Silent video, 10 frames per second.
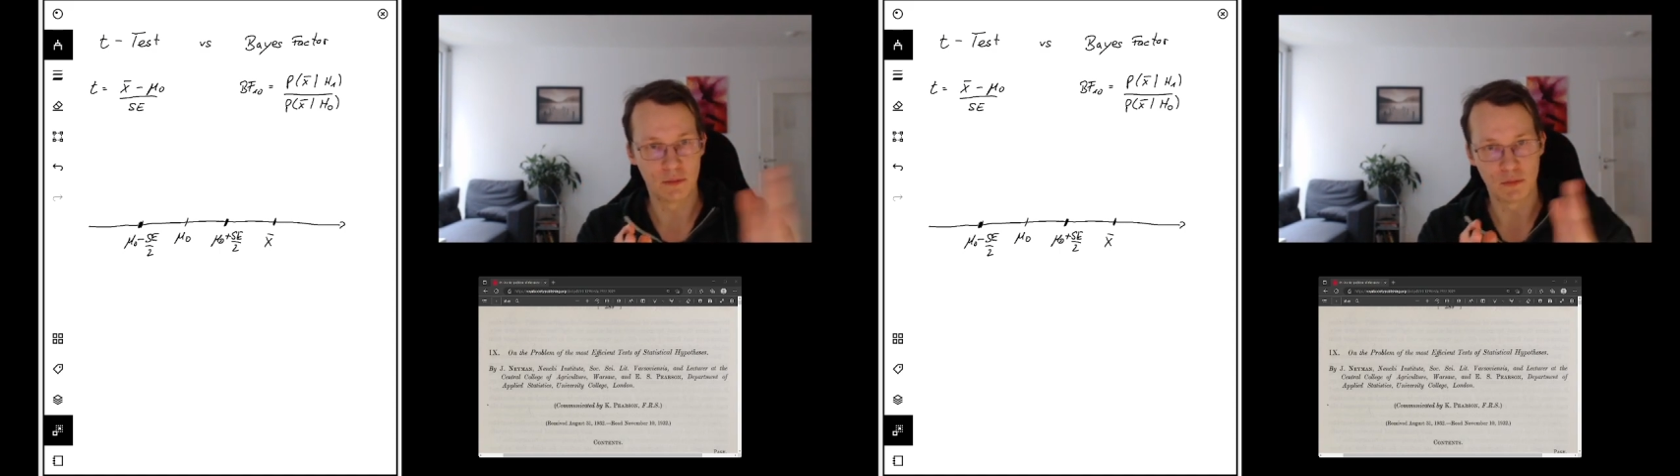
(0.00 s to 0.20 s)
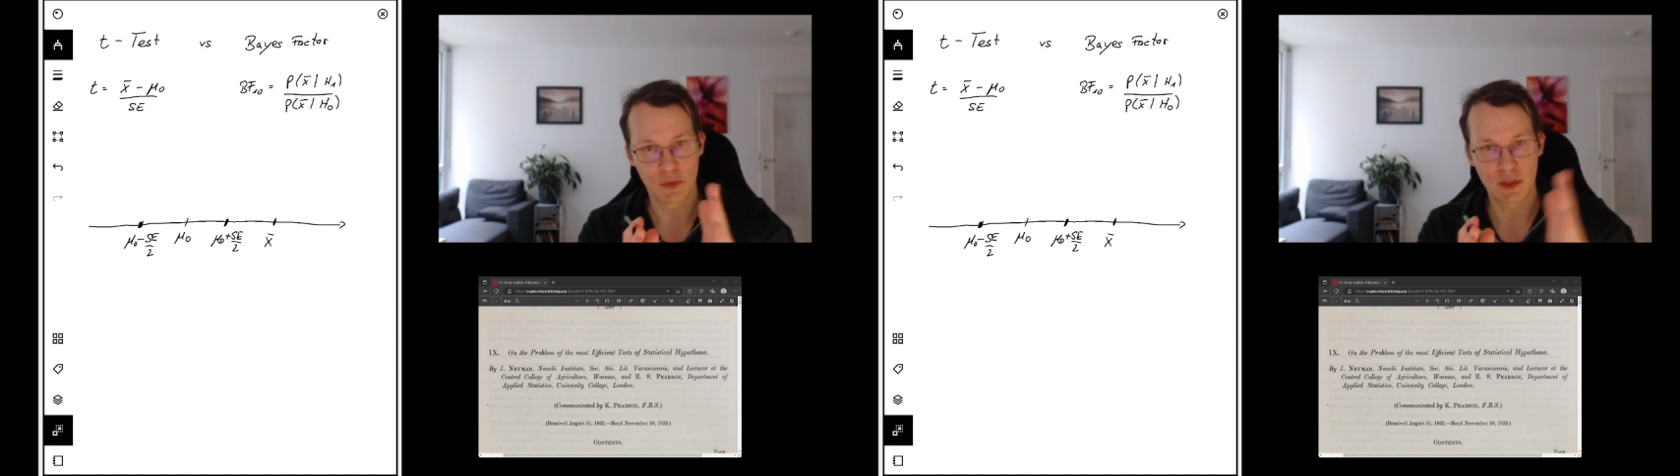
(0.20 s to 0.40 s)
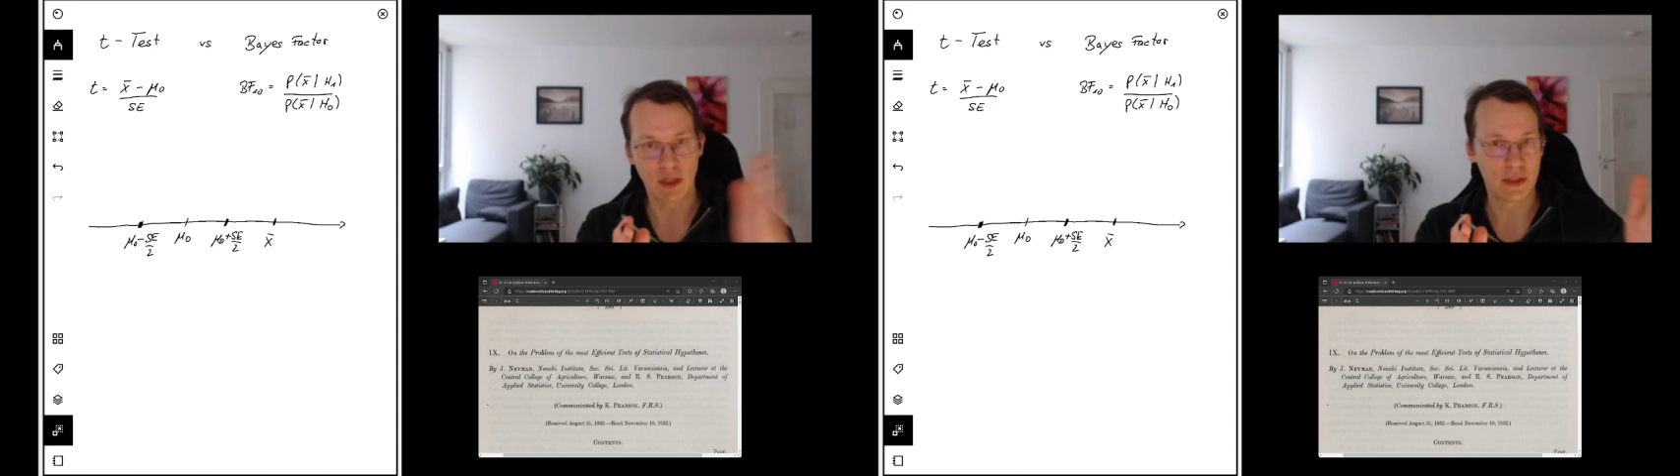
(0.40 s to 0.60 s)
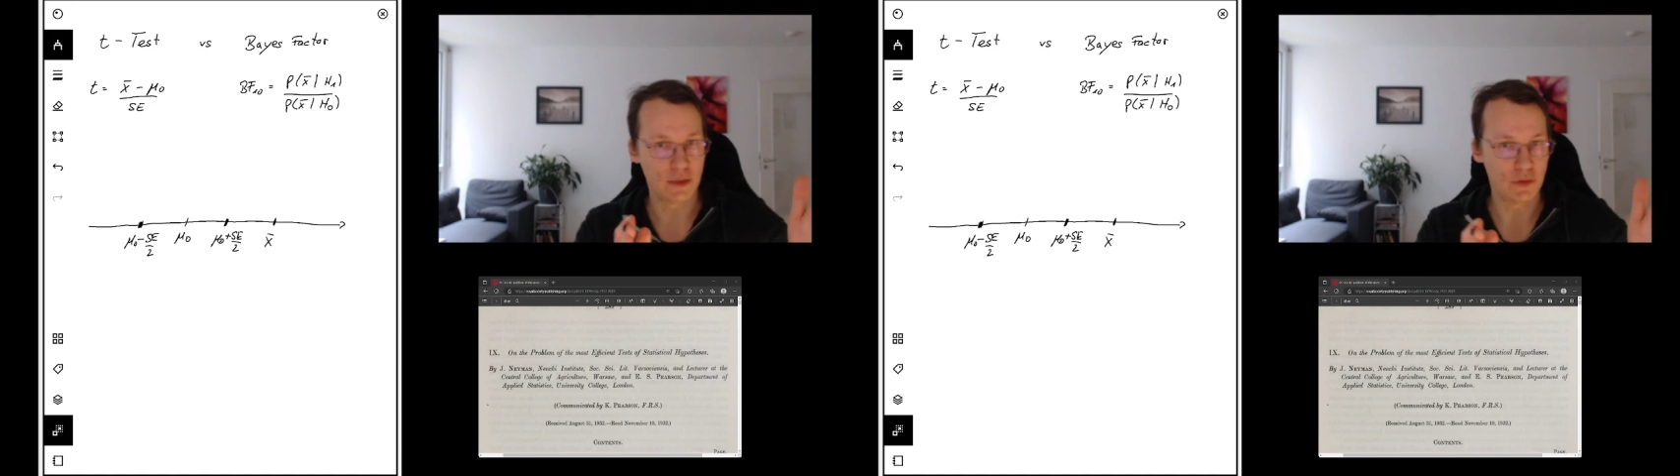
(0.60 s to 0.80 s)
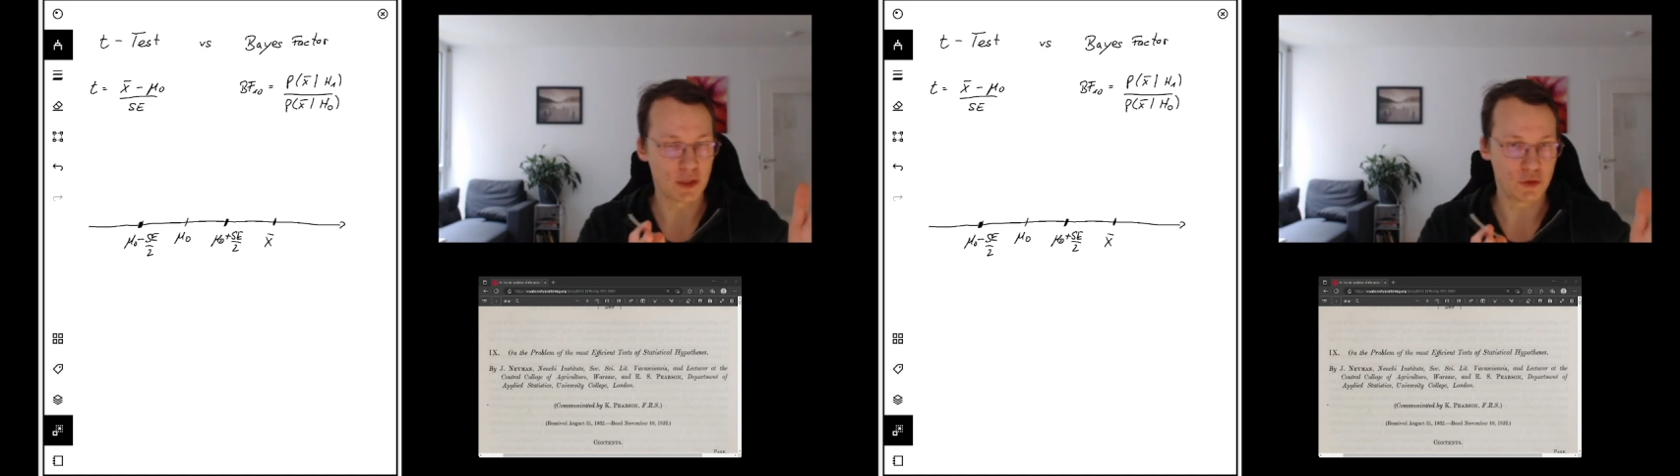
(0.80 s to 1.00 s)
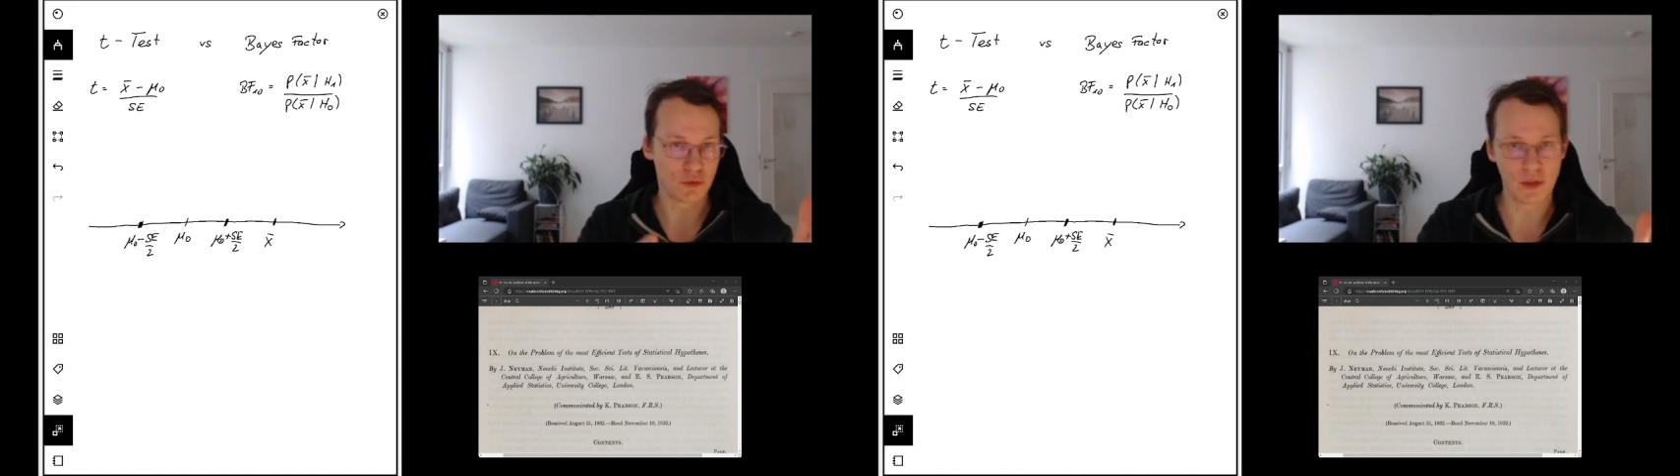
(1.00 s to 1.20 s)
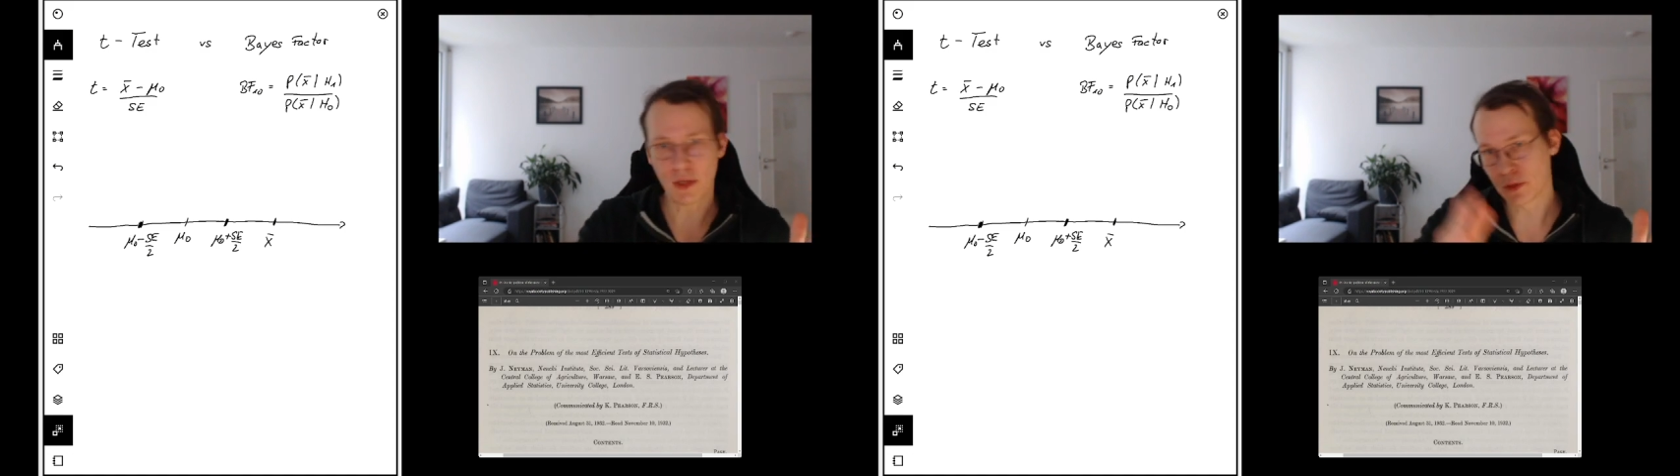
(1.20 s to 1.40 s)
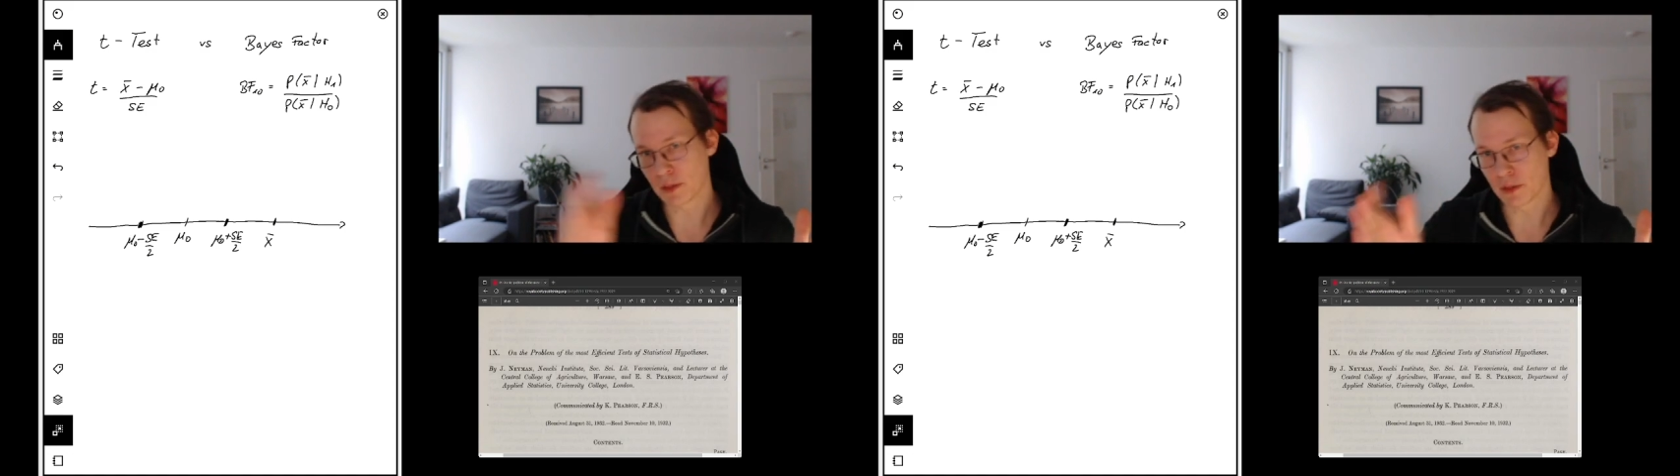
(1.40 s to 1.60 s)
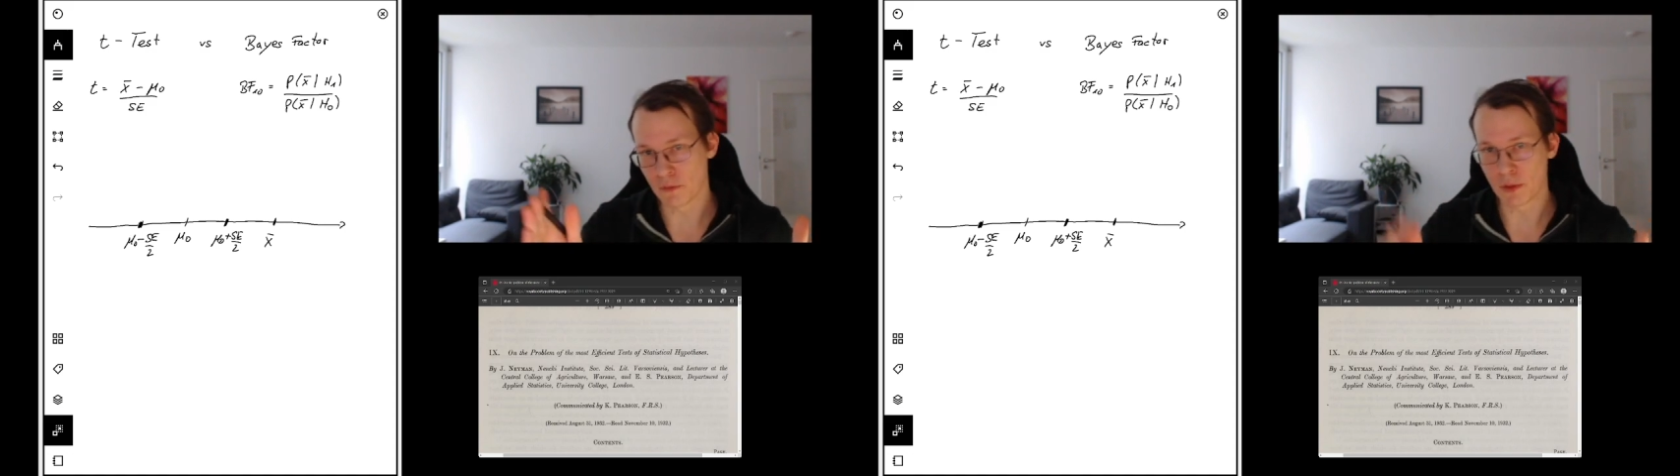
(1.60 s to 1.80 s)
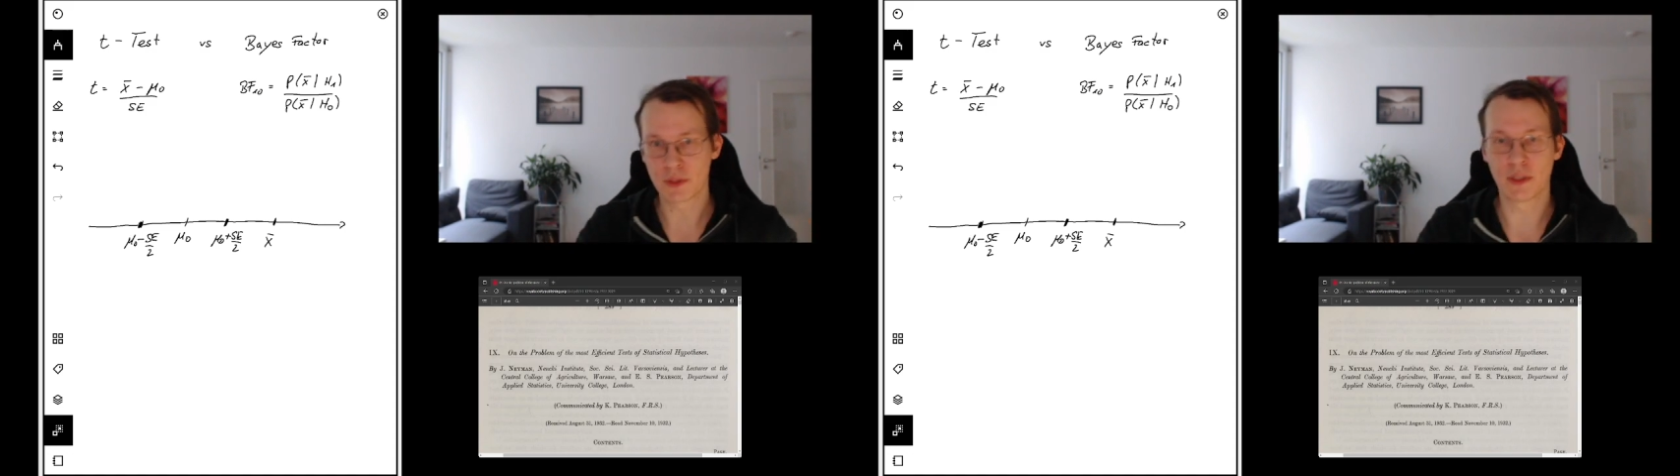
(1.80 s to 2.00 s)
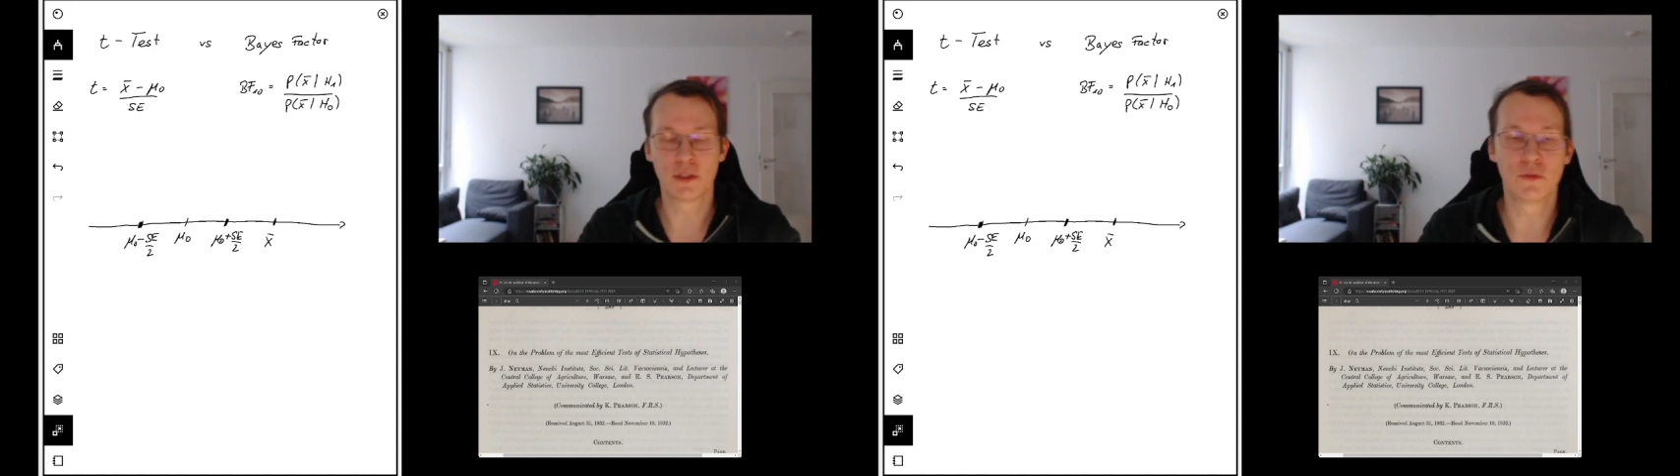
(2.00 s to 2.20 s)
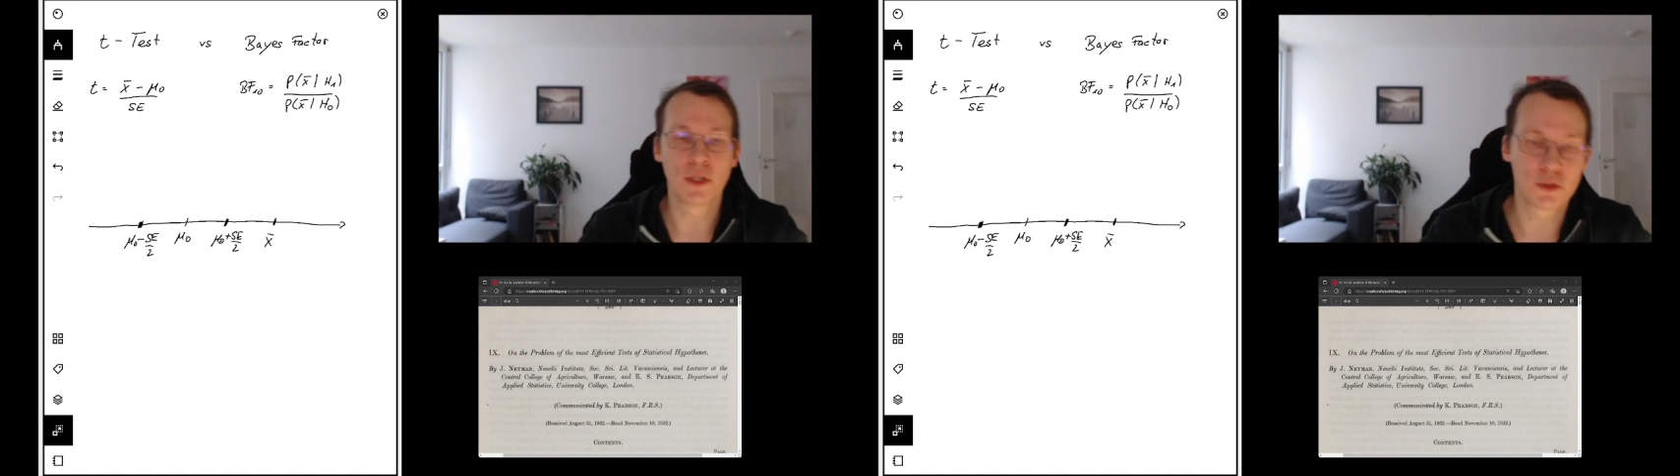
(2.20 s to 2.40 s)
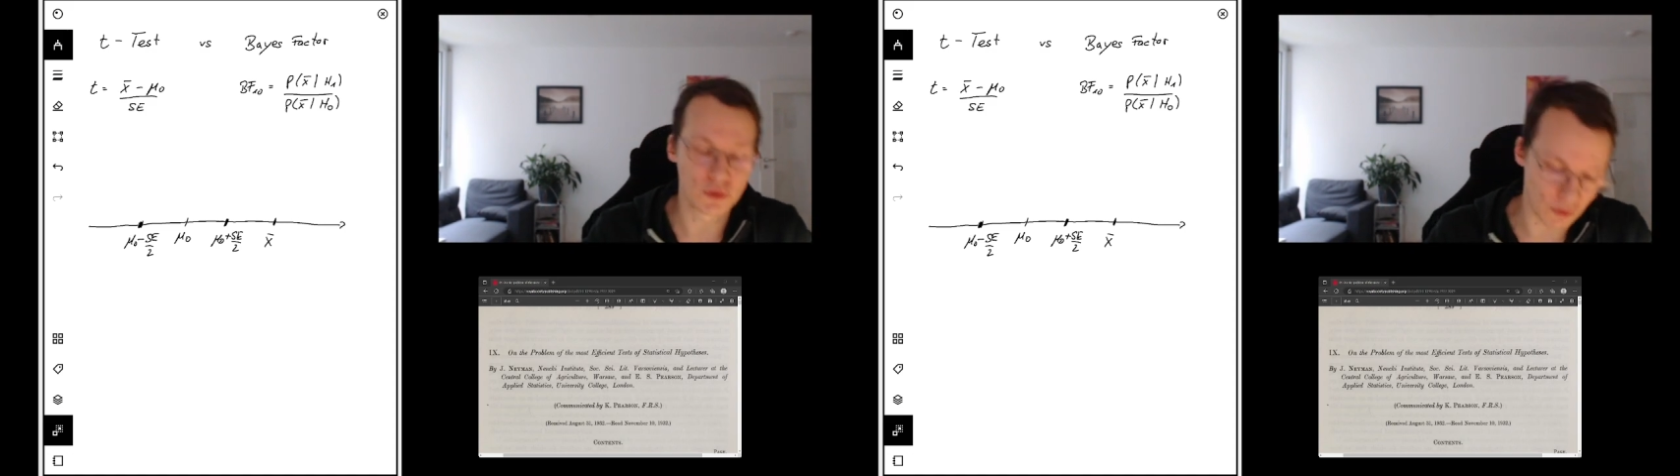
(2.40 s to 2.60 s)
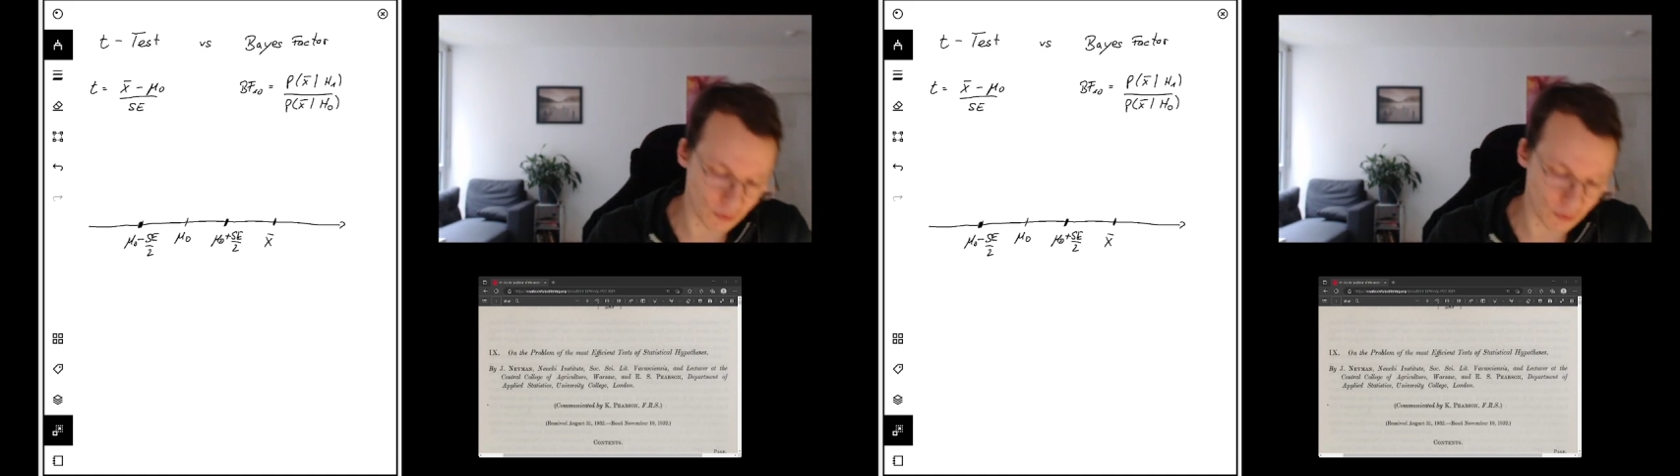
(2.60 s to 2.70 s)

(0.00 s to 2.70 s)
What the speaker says: slight deviation to the left and at a very slight deviation to the